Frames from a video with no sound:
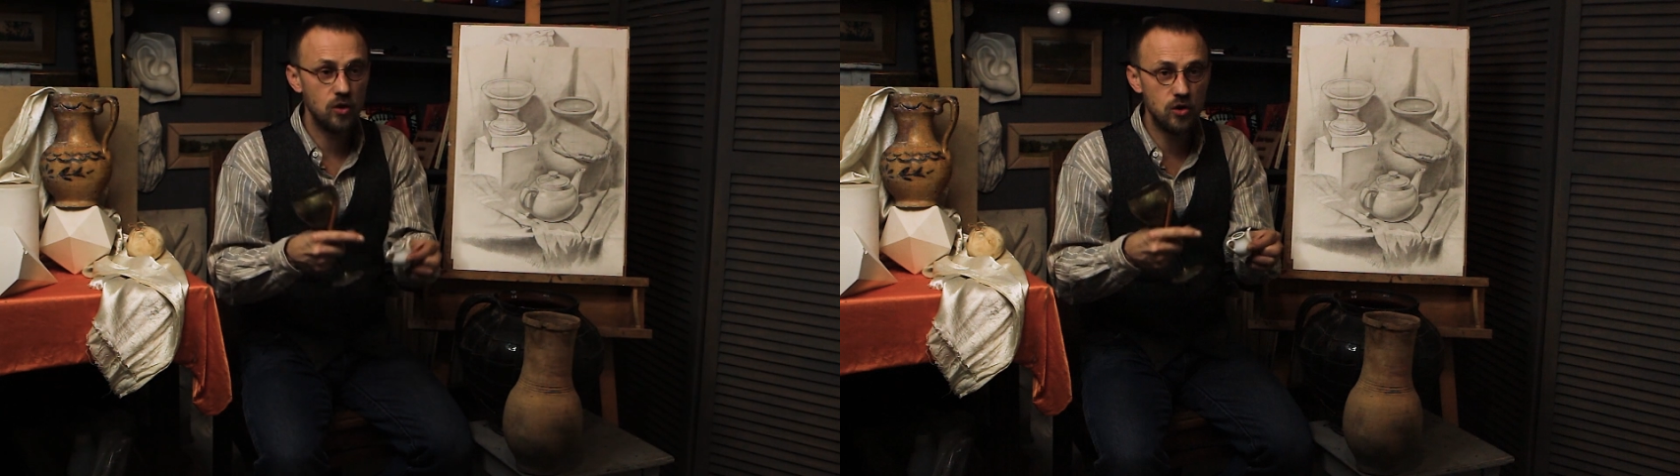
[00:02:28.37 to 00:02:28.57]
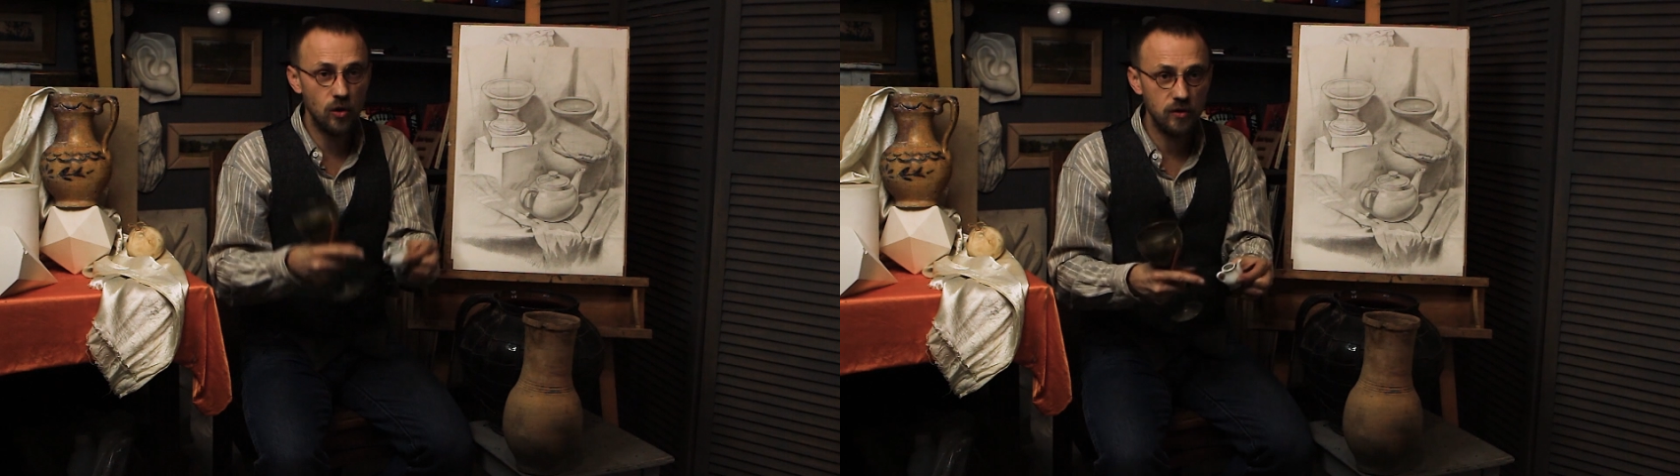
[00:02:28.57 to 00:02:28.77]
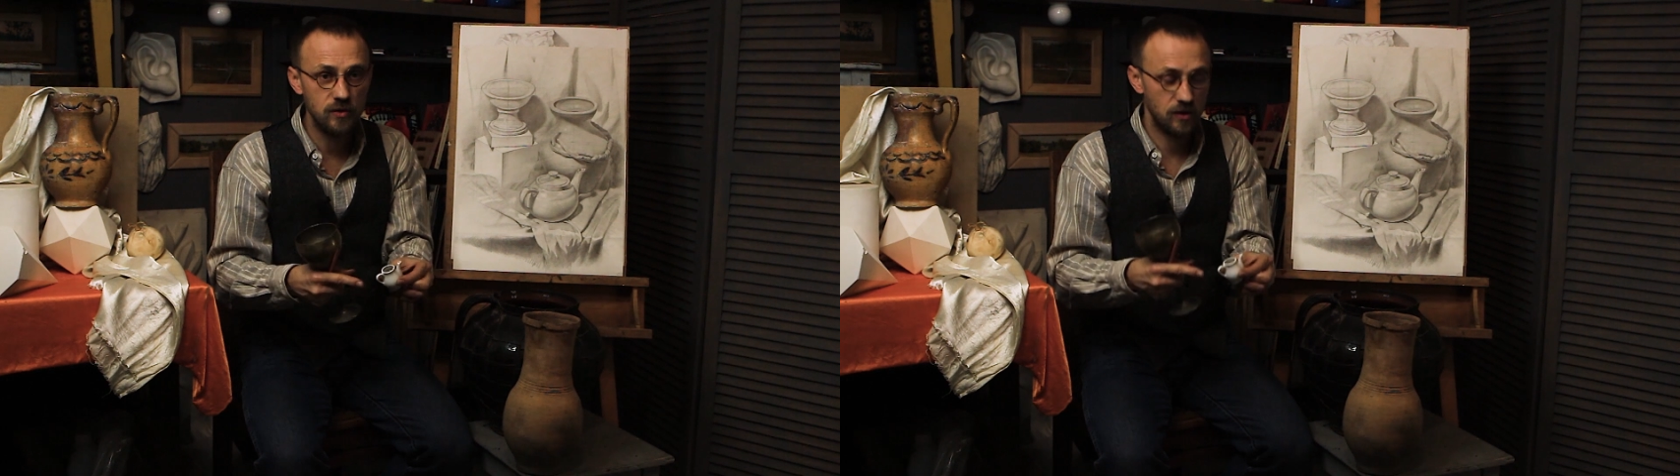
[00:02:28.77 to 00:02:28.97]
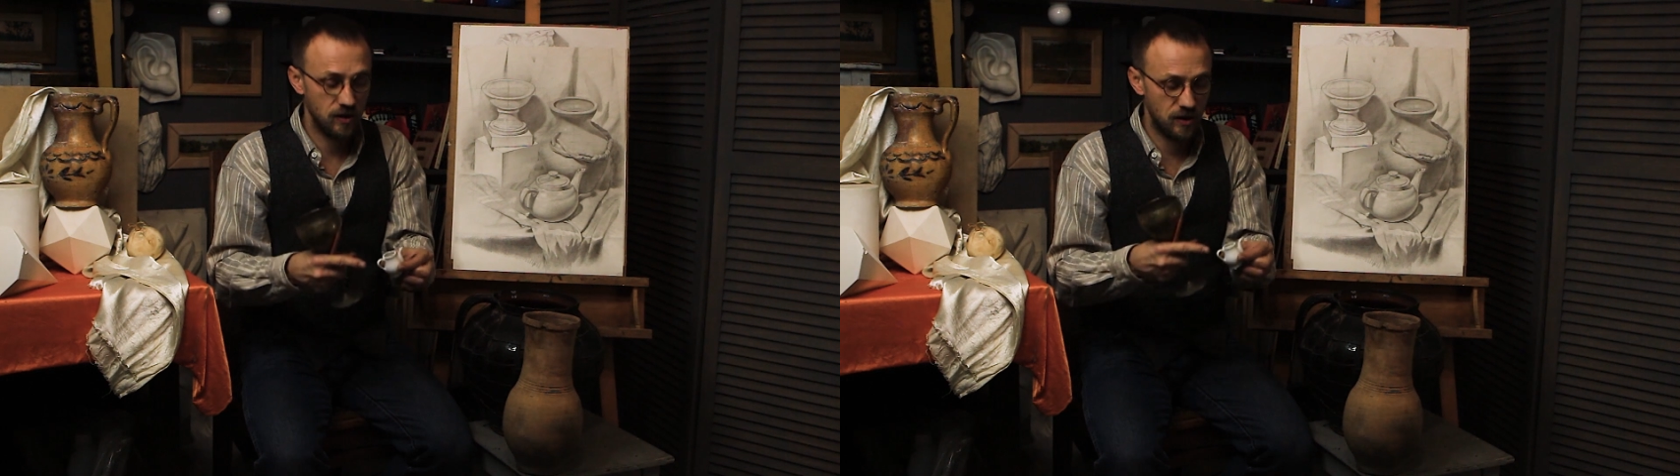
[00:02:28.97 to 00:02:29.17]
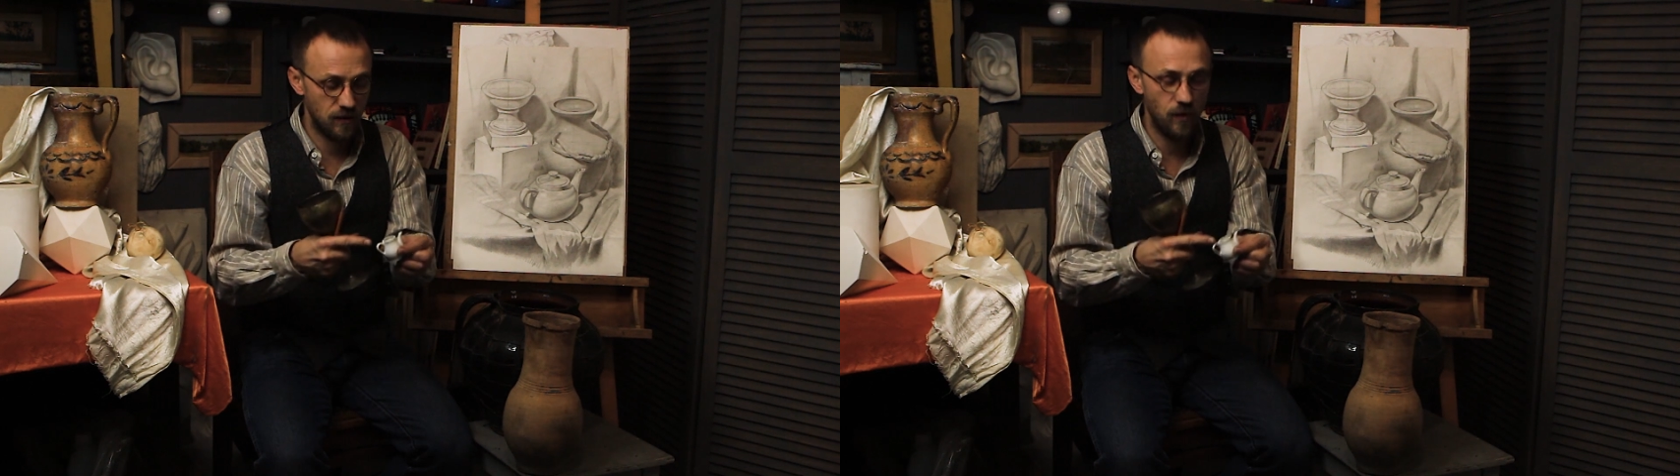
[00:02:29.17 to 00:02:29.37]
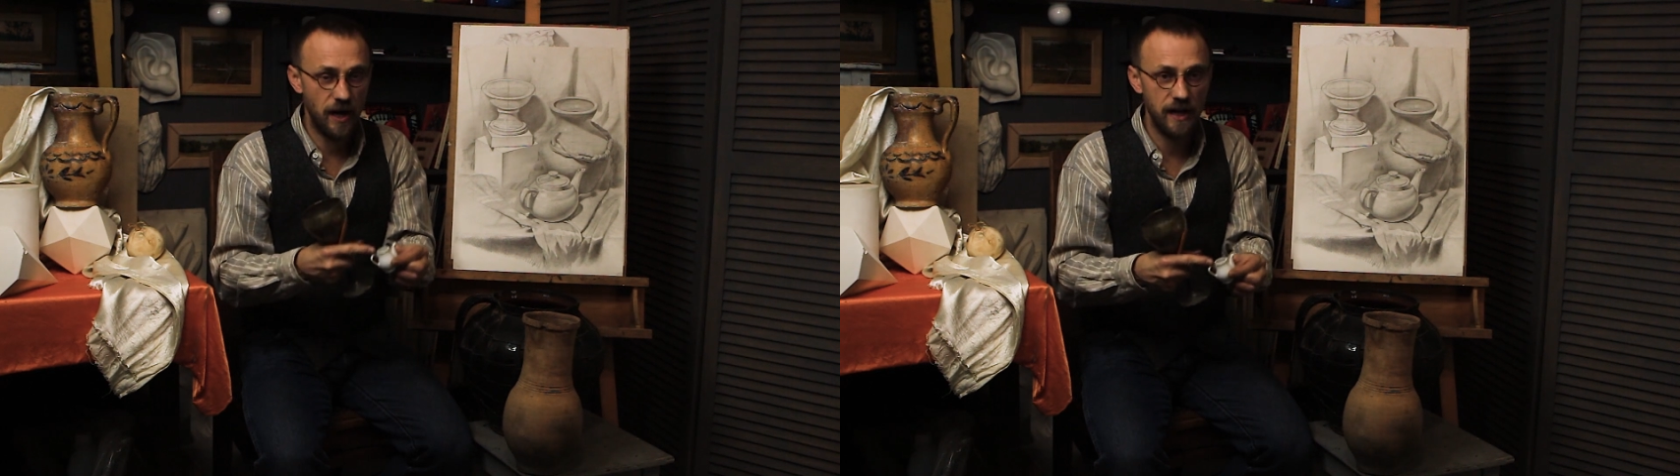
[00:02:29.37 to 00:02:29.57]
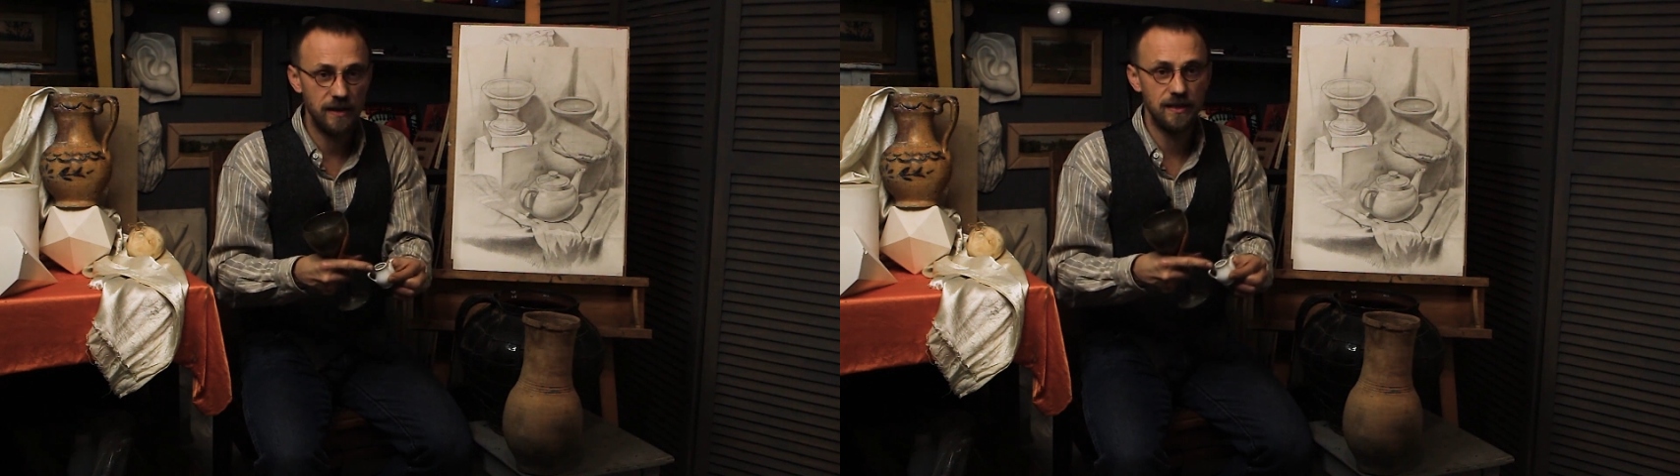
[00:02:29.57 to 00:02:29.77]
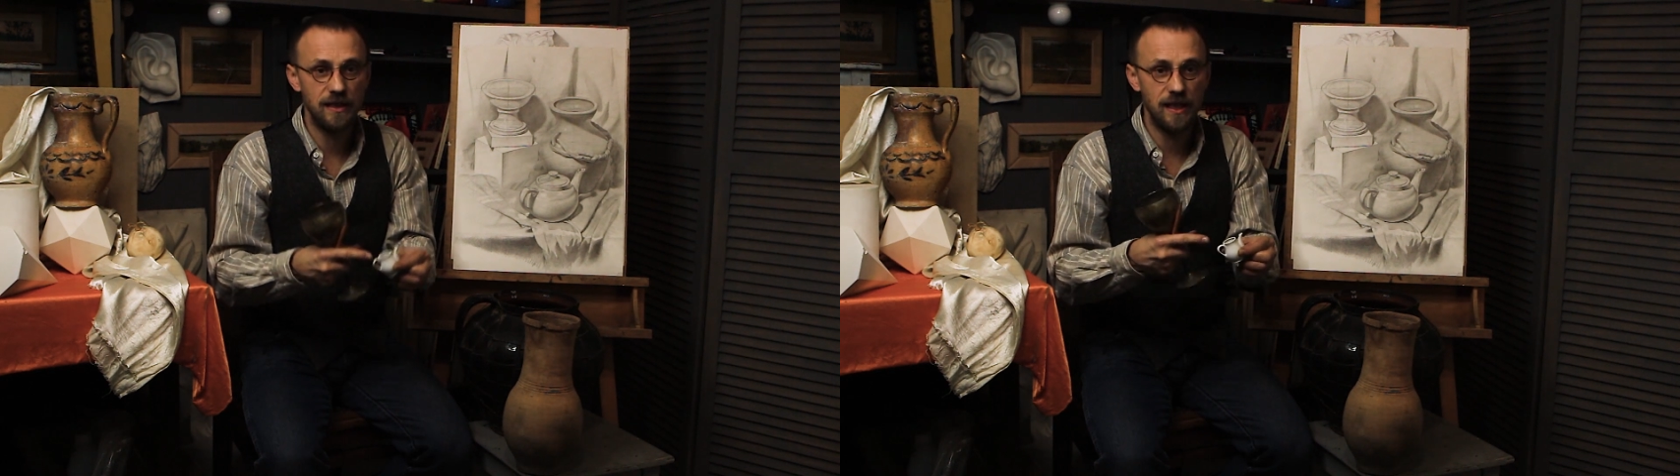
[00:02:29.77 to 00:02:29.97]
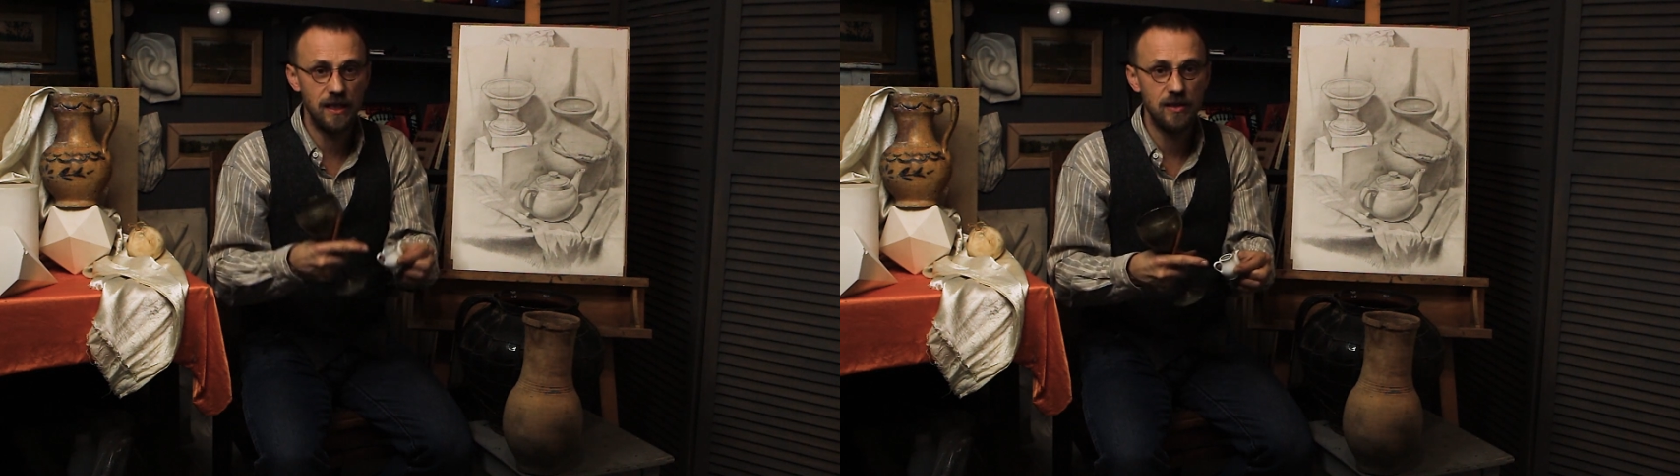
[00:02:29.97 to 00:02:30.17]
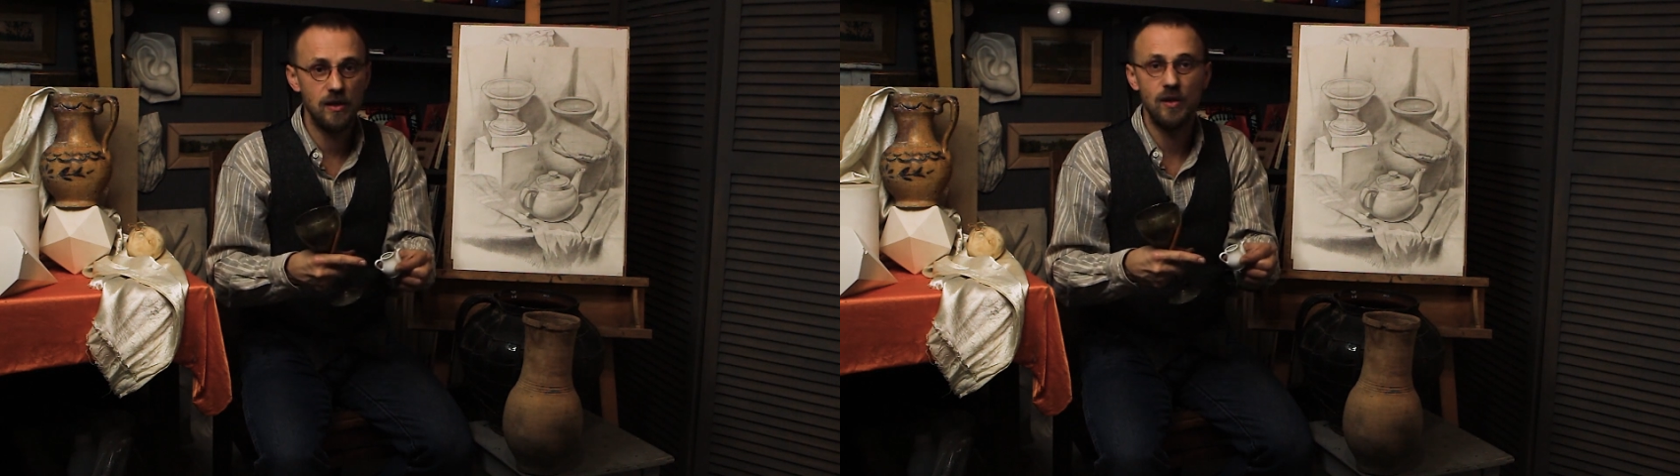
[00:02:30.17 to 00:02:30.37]
don't divide
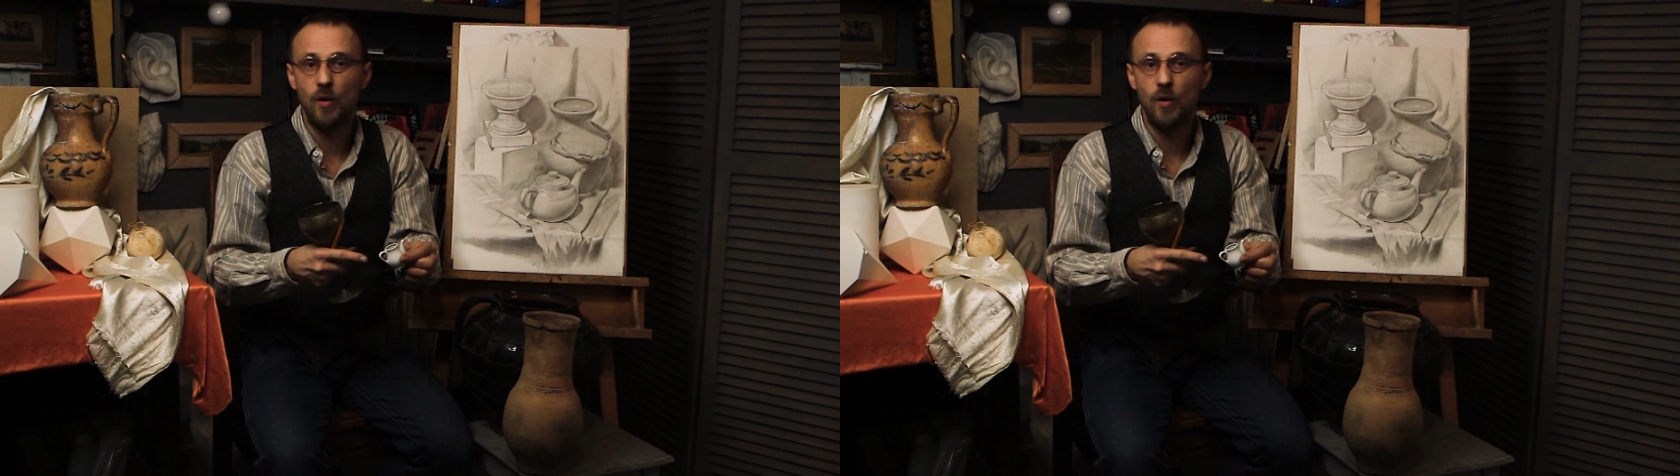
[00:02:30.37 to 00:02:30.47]
it